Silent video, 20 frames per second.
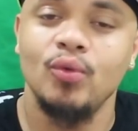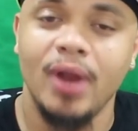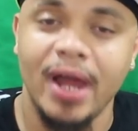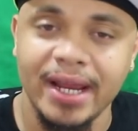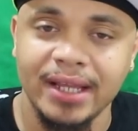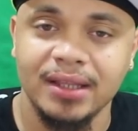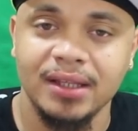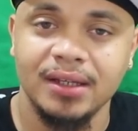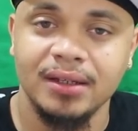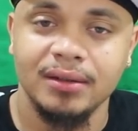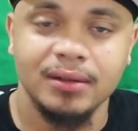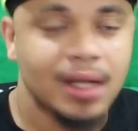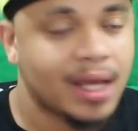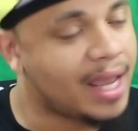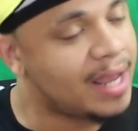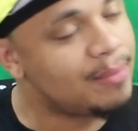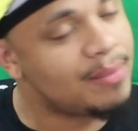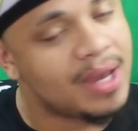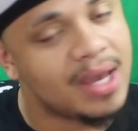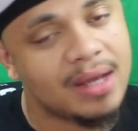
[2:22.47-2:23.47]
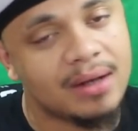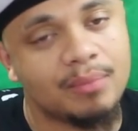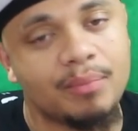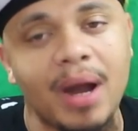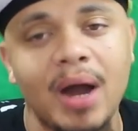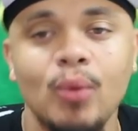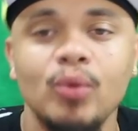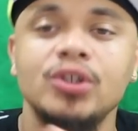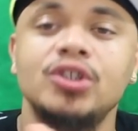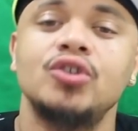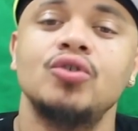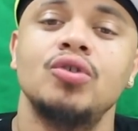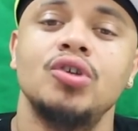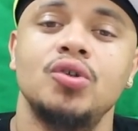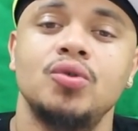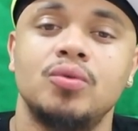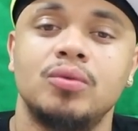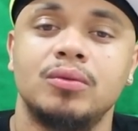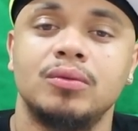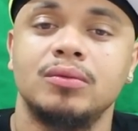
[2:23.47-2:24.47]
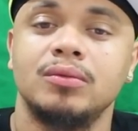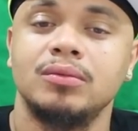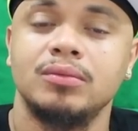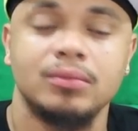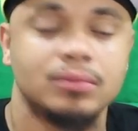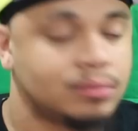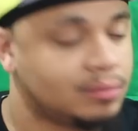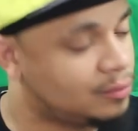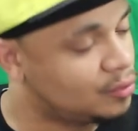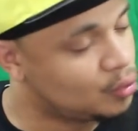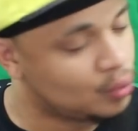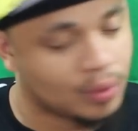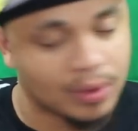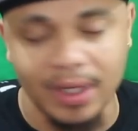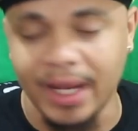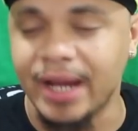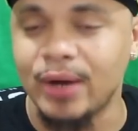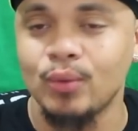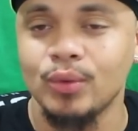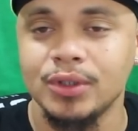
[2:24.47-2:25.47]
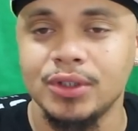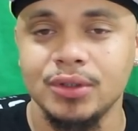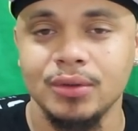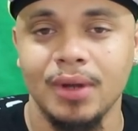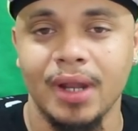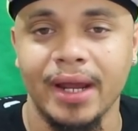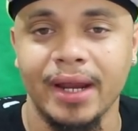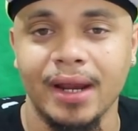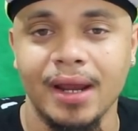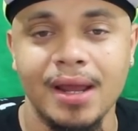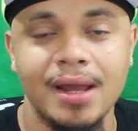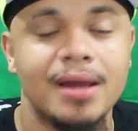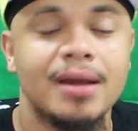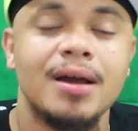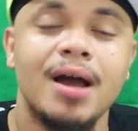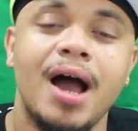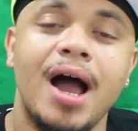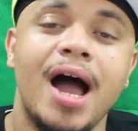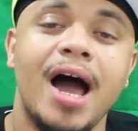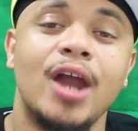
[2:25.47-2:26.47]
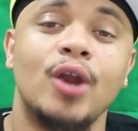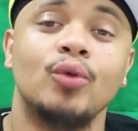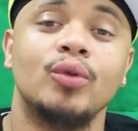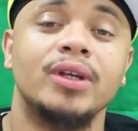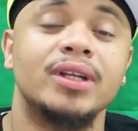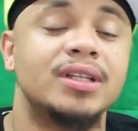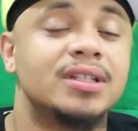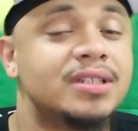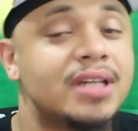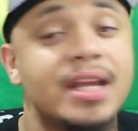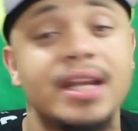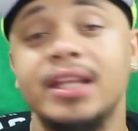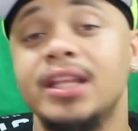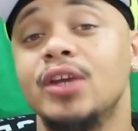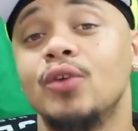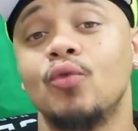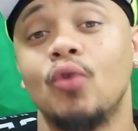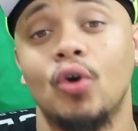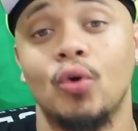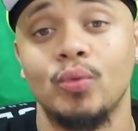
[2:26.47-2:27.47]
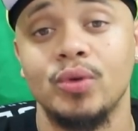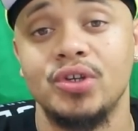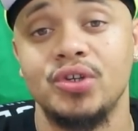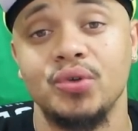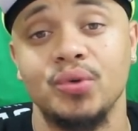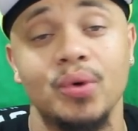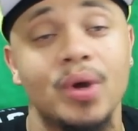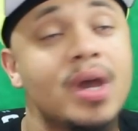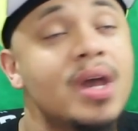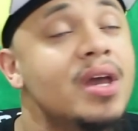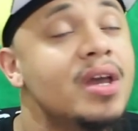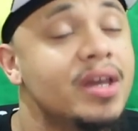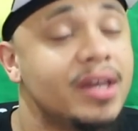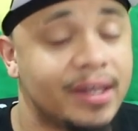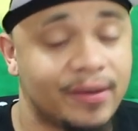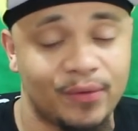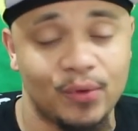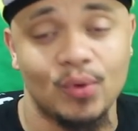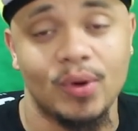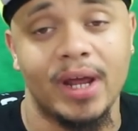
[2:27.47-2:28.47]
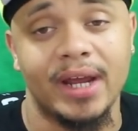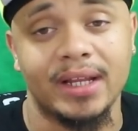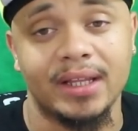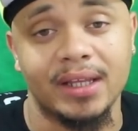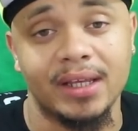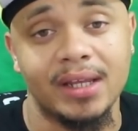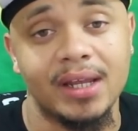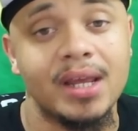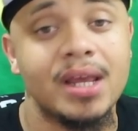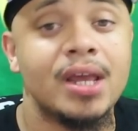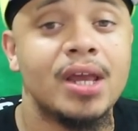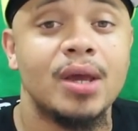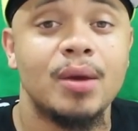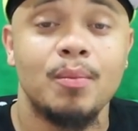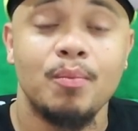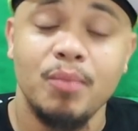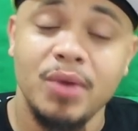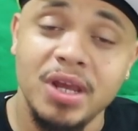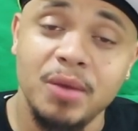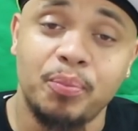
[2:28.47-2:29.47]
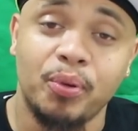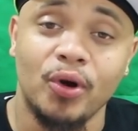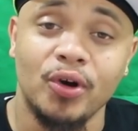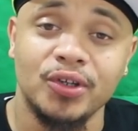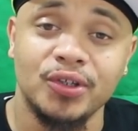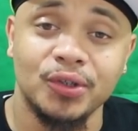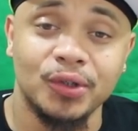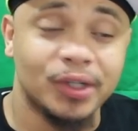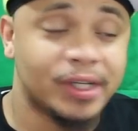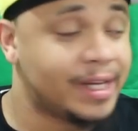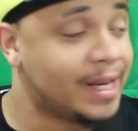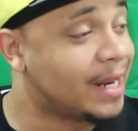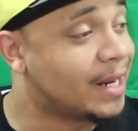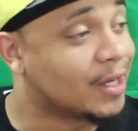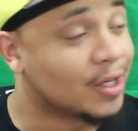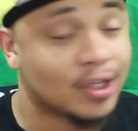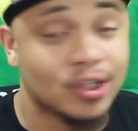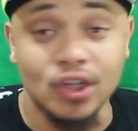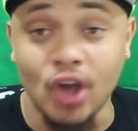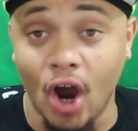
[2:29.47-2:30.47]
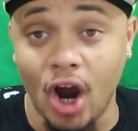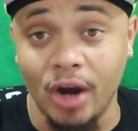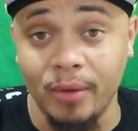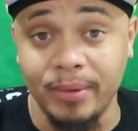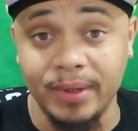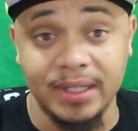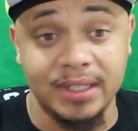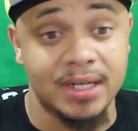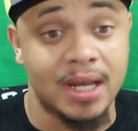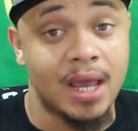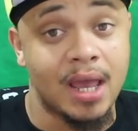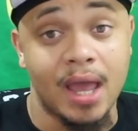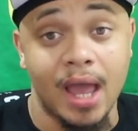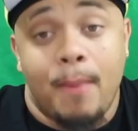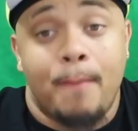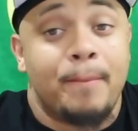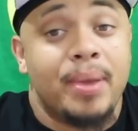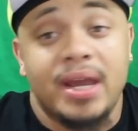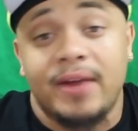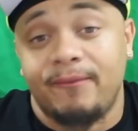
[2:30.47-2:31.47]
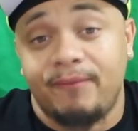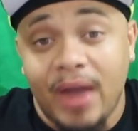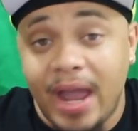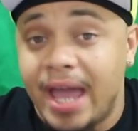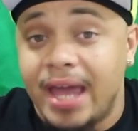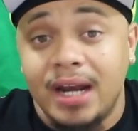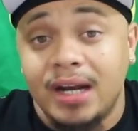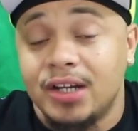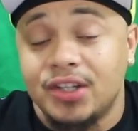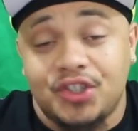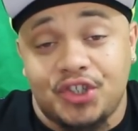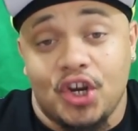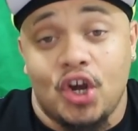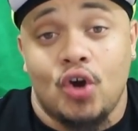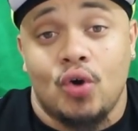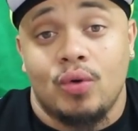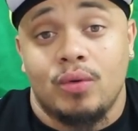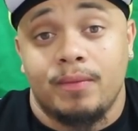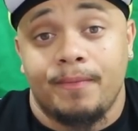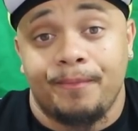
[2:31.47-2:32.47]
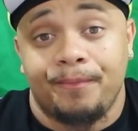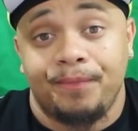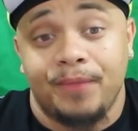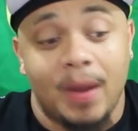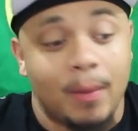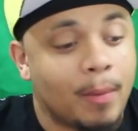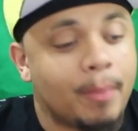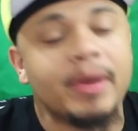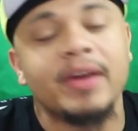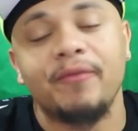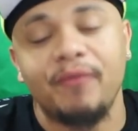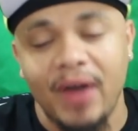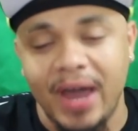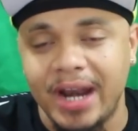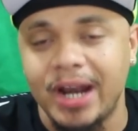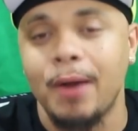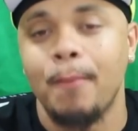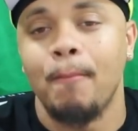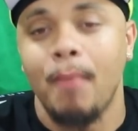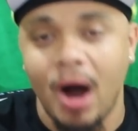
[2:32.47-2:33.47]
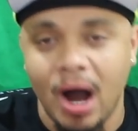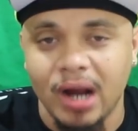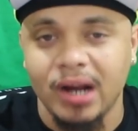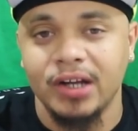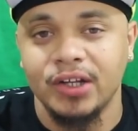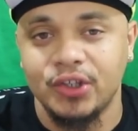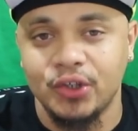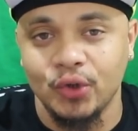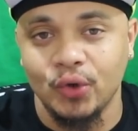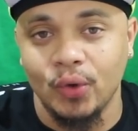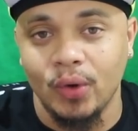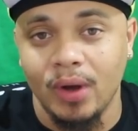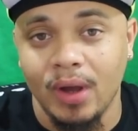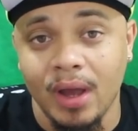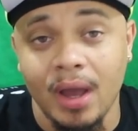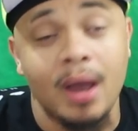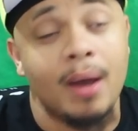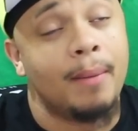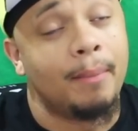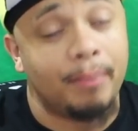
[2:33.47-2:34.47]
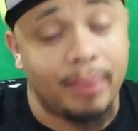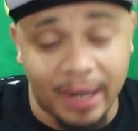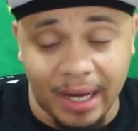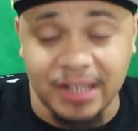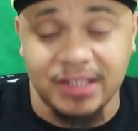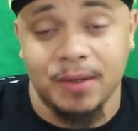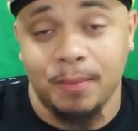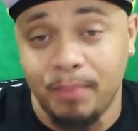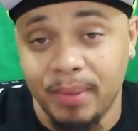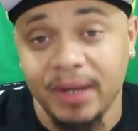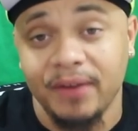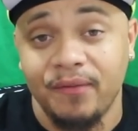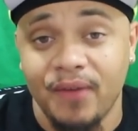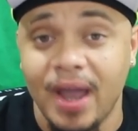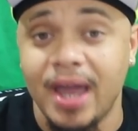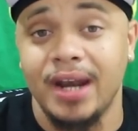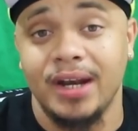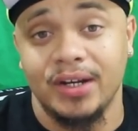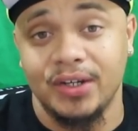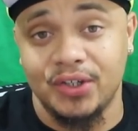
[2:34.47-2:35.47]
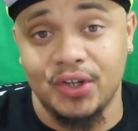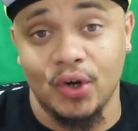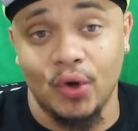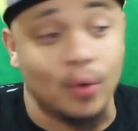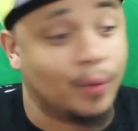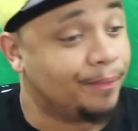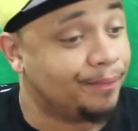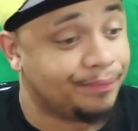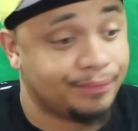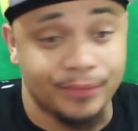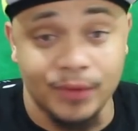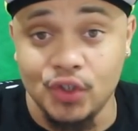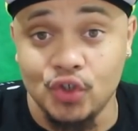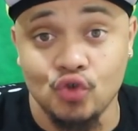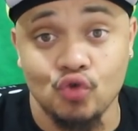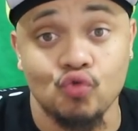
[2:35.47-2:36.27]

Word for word: If you liked it, hey man, power to you. You like what you like. I don't think there's anything wrong with you if you like it. Me personally, garbage. I'm a big fan of the show. I'm a big fan of the manga too, but I was a big fan of the show.